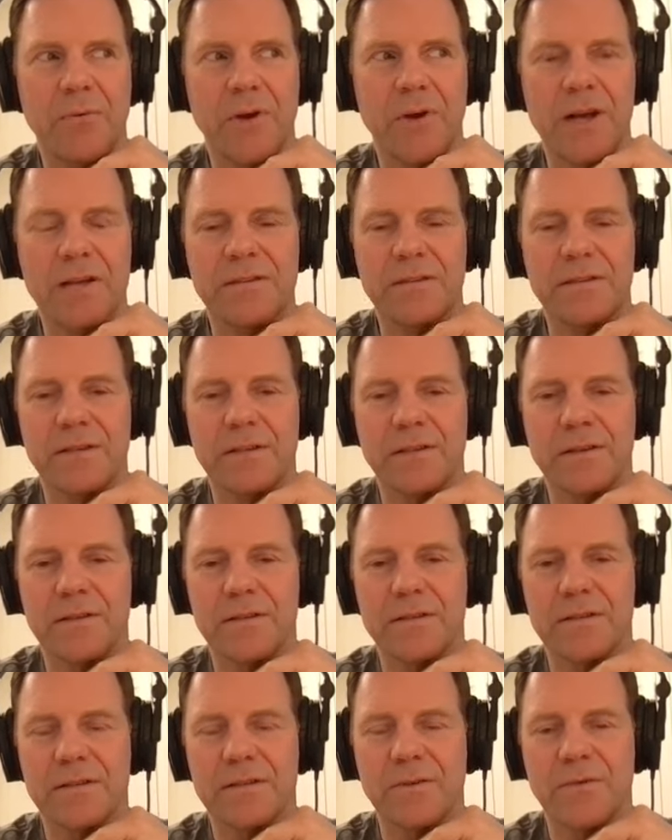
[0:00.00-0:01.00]
present
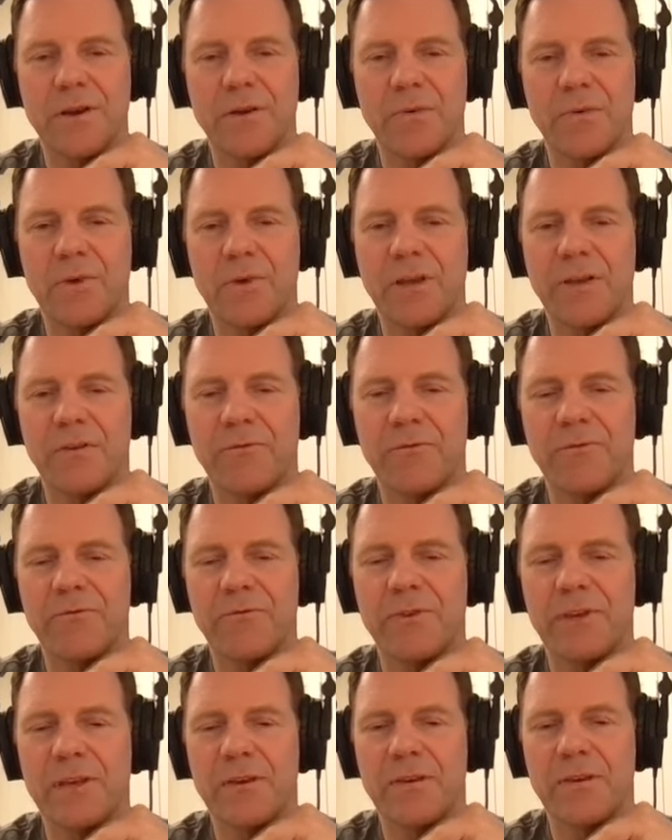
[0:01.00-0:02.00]
so that we can
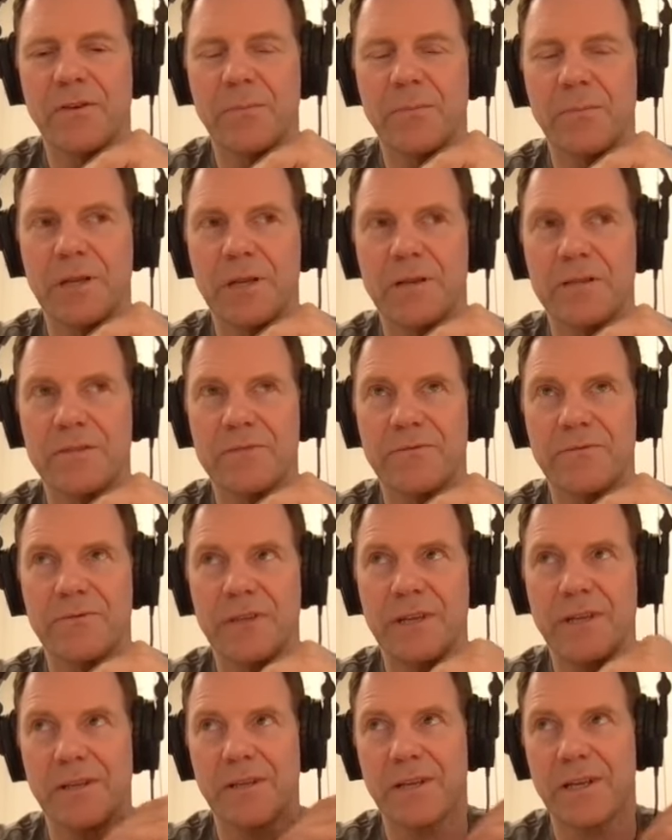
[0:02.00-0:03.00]
feel because
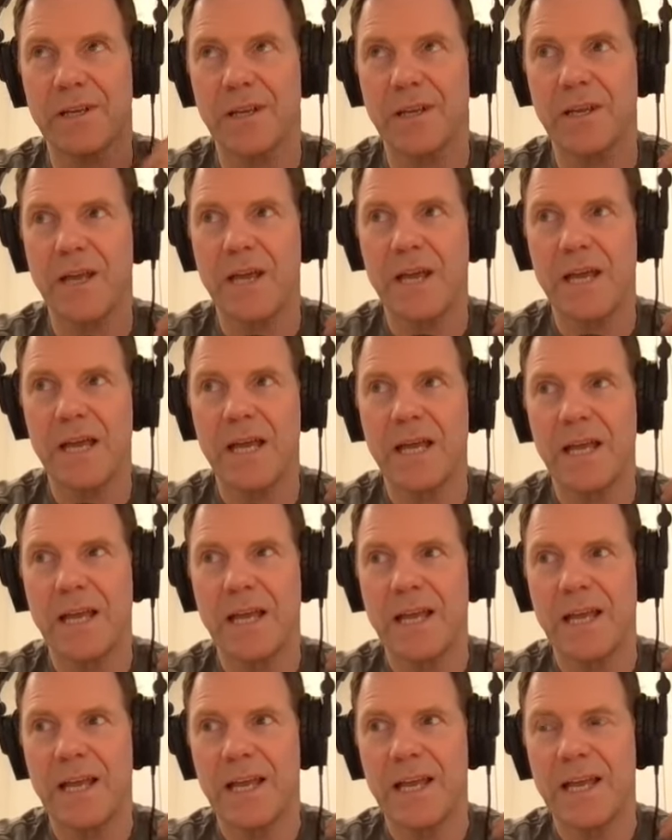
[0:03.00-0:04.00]
feeling
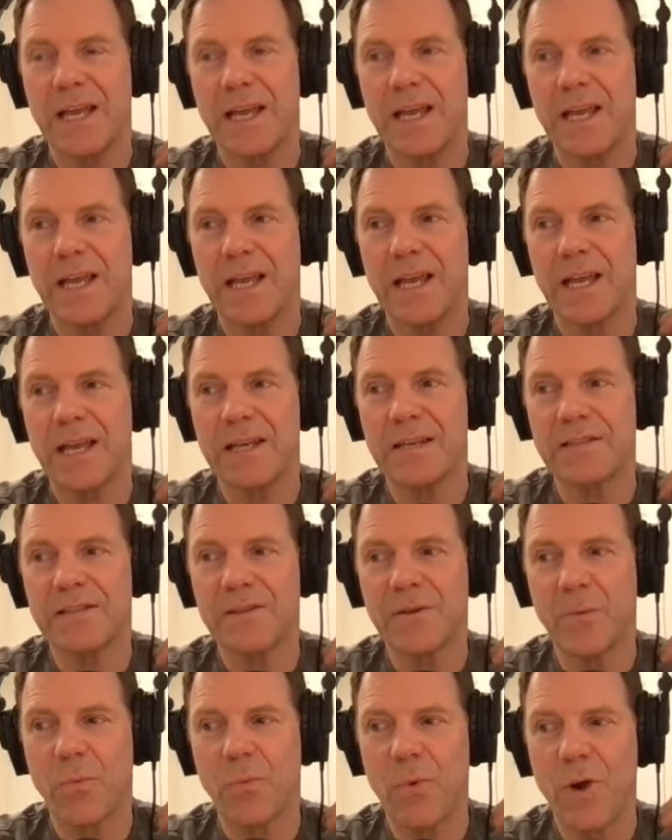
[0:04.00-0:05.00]
is
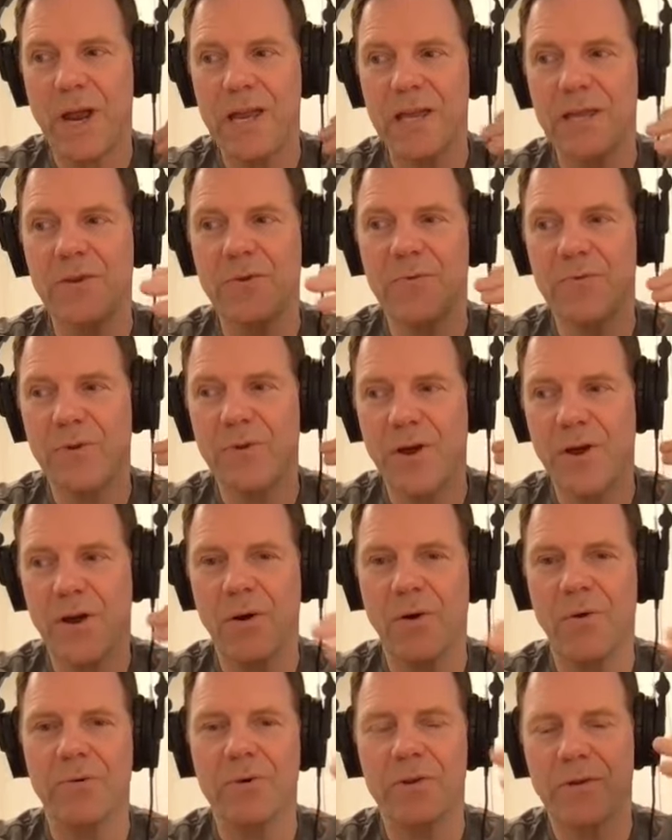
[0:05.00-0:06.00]
the way you
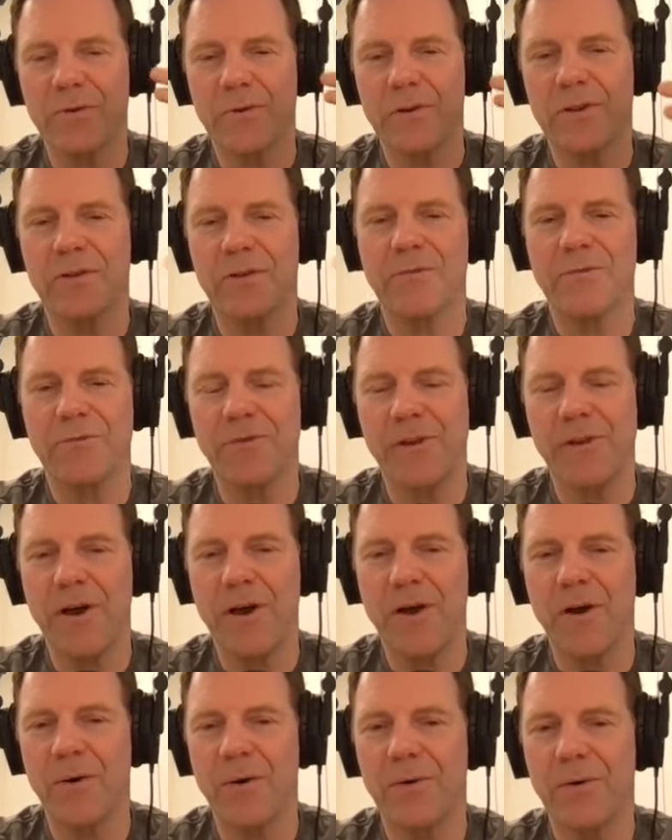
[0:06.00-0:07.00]
know you're in the
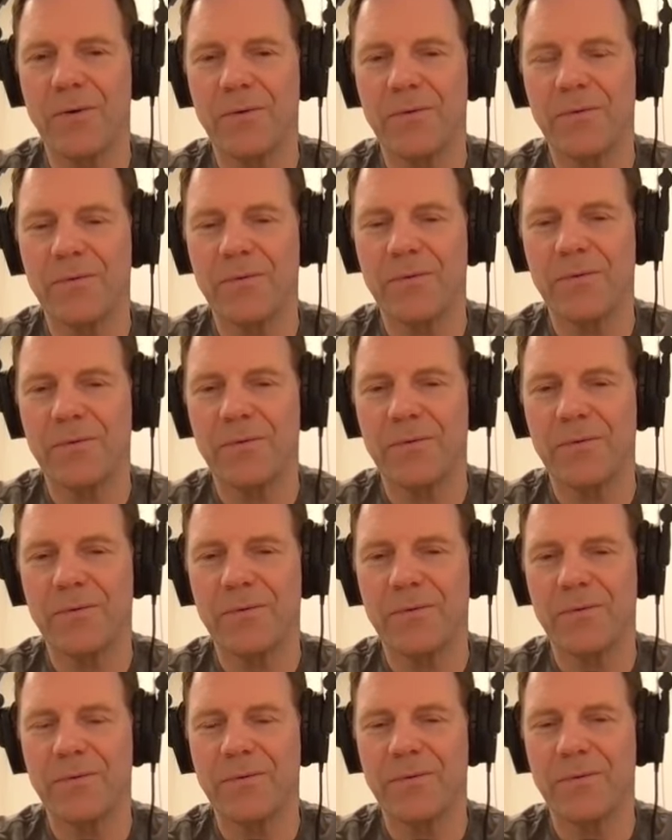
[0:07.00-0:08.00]
flow
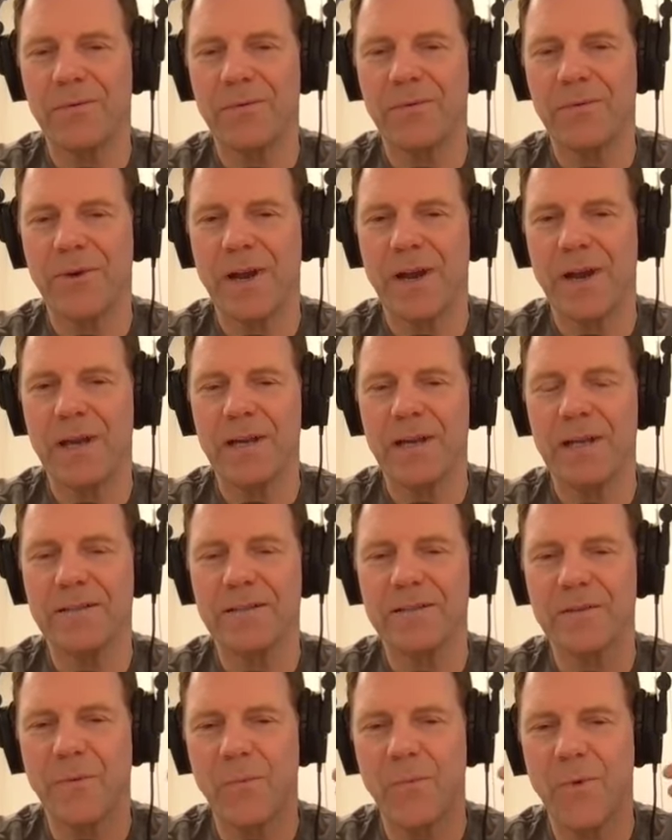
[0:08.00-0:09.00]
right?
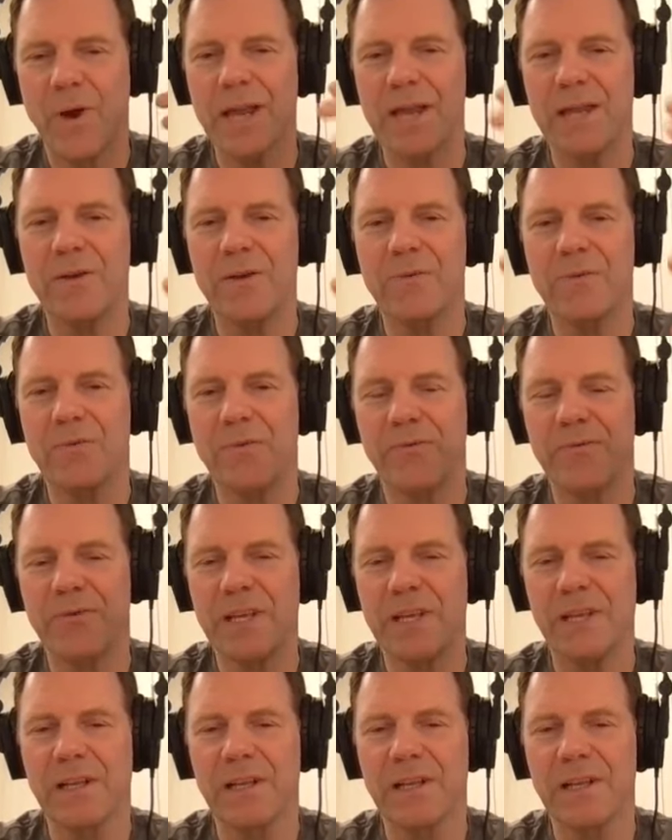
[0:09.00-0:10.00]
It's the way you
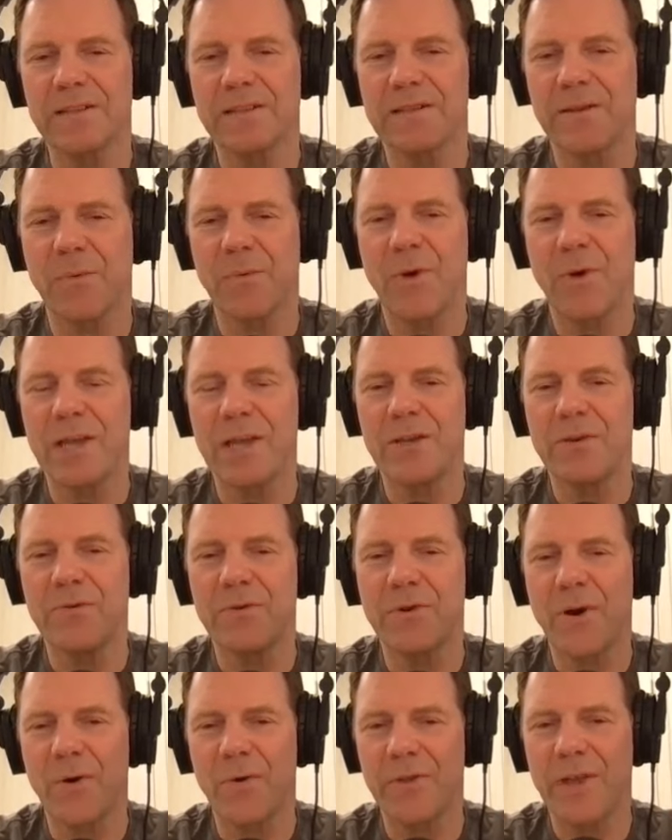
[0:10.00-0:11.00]
feeling is the way you
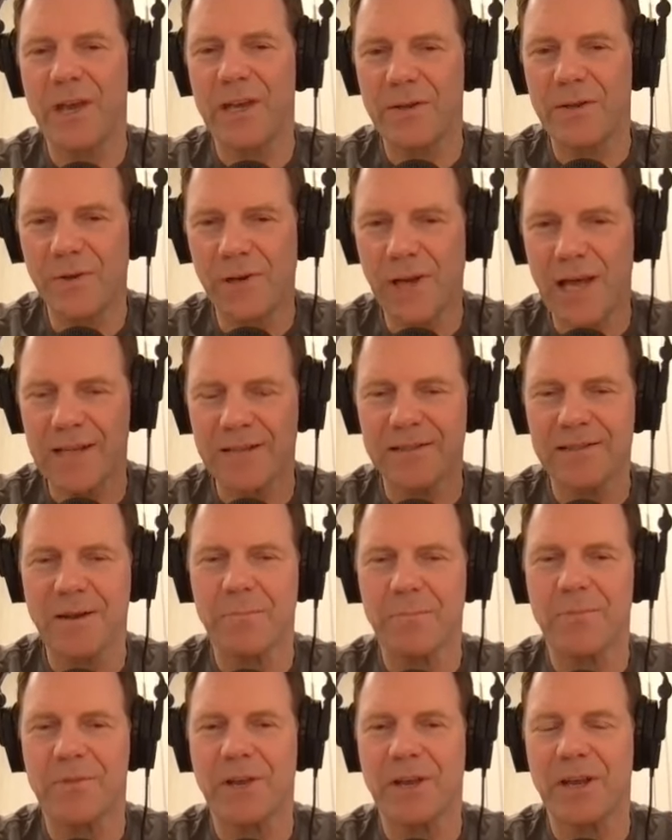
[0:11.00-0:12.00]
know that you let
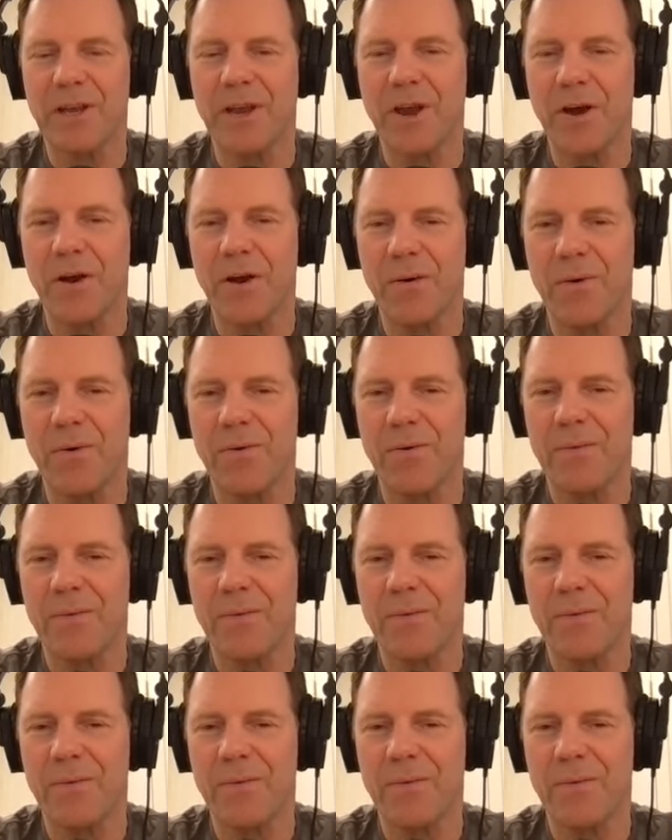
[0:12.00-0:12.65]
something go.